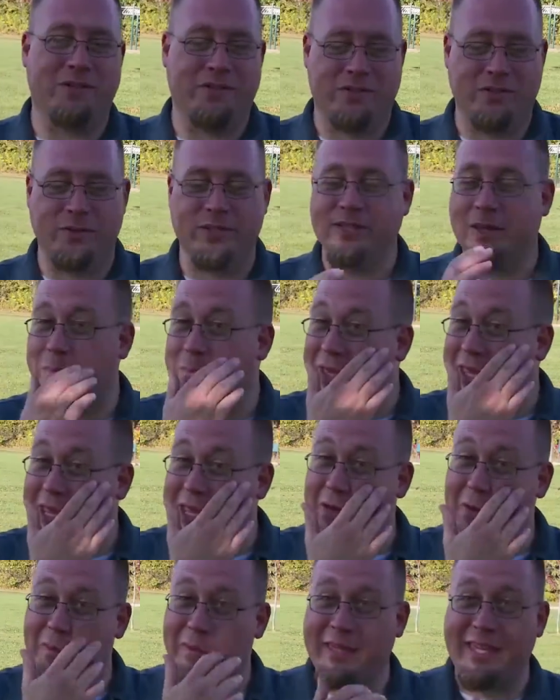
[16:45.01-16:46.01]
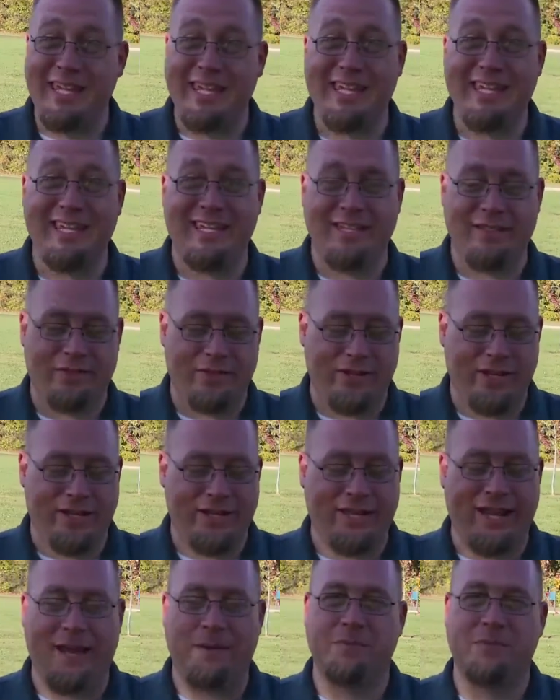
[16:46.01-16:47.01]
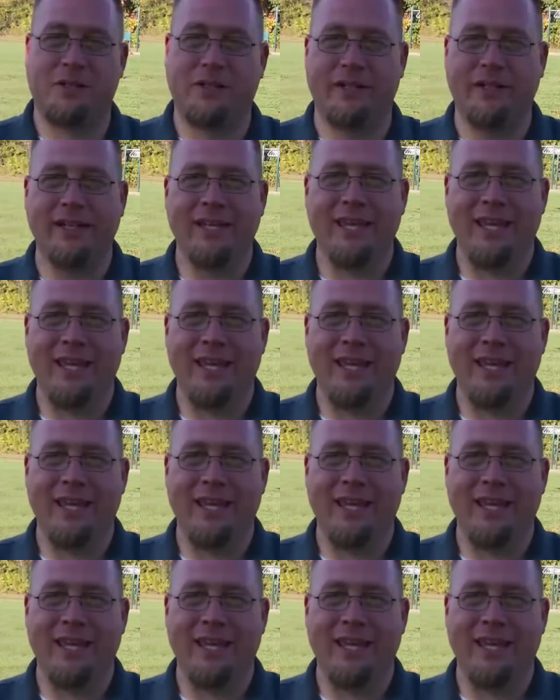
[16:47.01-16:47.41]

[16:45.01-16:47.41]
So it's a PoE Ethernet adapter.